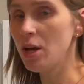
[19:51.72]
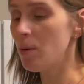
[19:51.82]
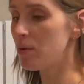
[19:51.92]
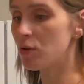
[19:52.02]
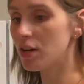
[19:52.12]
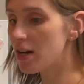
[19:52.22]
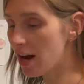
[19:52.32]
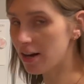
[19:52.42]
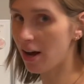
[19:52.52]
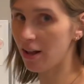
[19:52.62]
but you
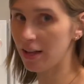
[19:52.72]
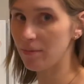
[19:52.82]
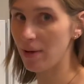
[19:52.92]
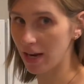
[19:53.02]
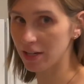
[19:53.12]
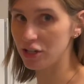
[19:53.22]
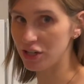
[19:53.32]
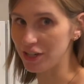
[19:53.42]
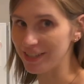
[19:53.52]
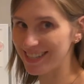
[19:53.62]
cannot call it mac and
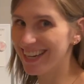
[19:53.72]
cheese.